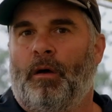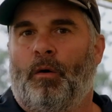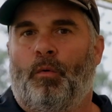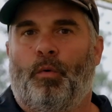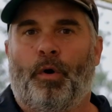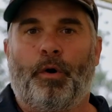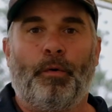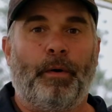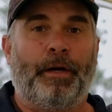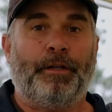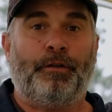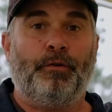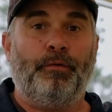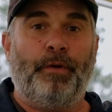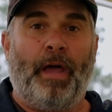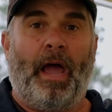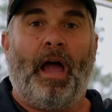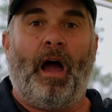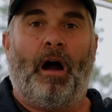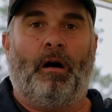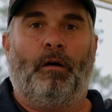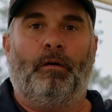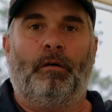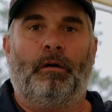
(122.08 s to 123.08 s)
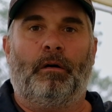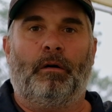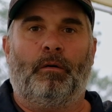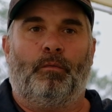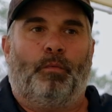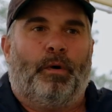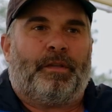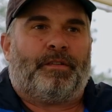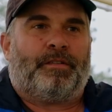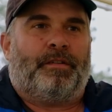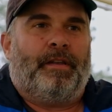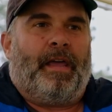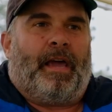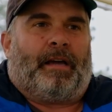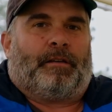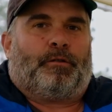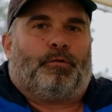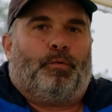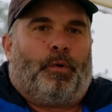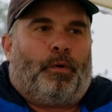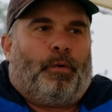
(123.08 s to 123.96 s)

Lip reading: what do I do now? What's next?